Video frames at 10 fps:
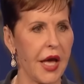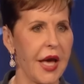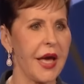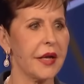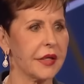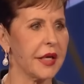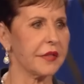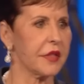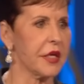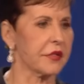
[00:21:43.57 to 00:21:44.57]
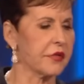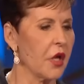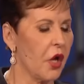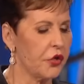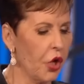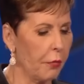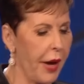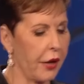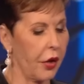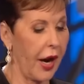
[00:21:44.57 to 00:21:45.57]
And get this no
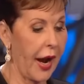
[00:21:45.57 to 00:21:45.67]
matter